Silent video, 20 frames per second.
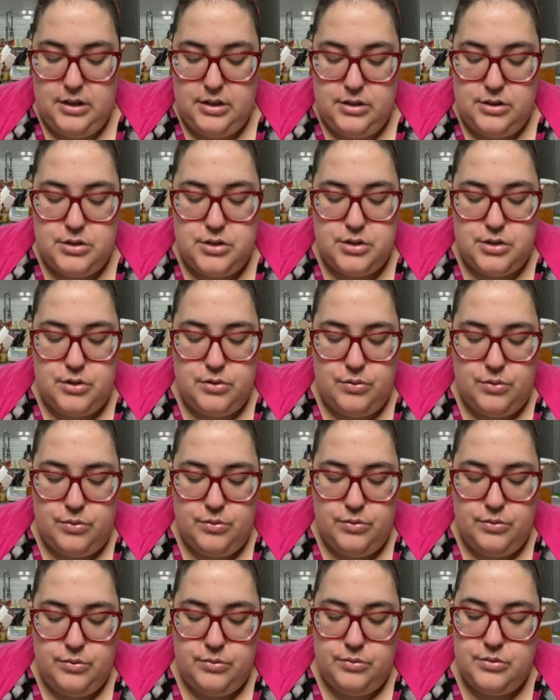So
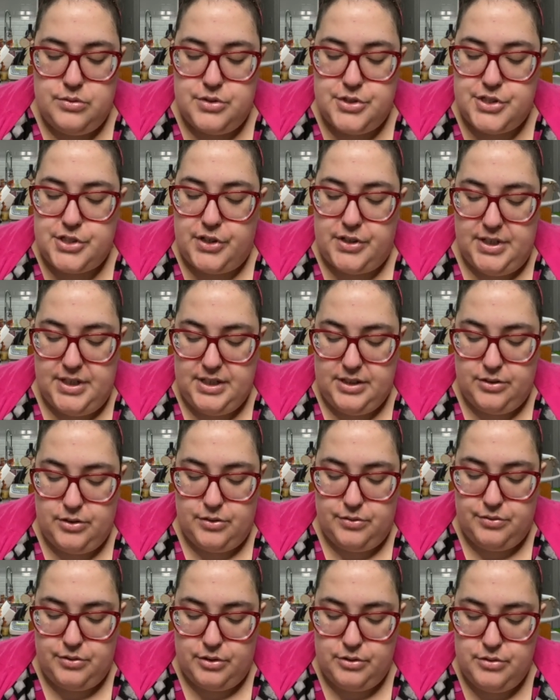starting the
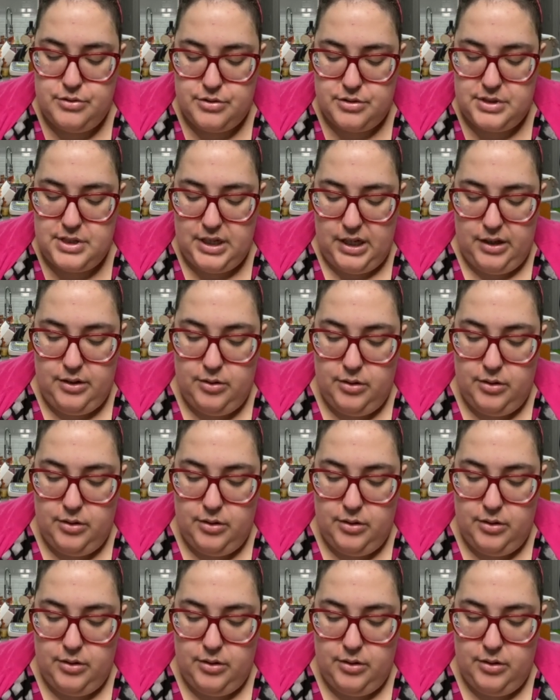first day,